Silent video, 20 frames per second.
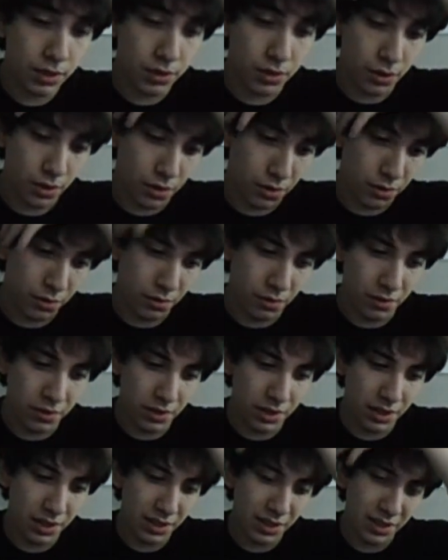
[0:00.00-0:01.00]
So,
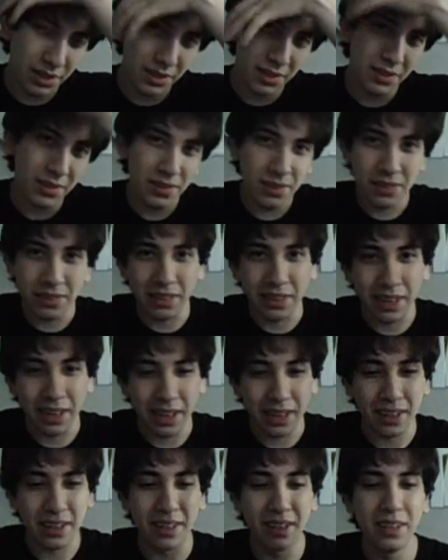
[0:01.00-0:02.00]

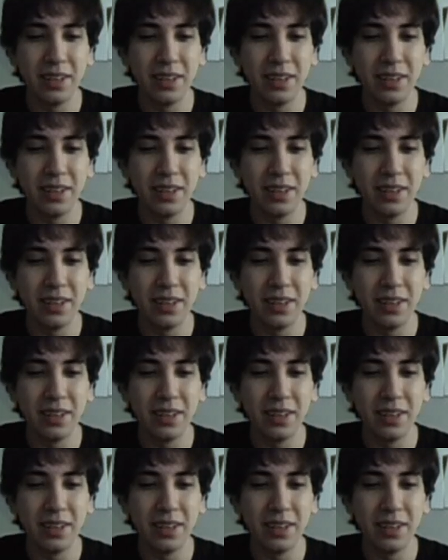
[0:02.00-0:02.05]
yeah.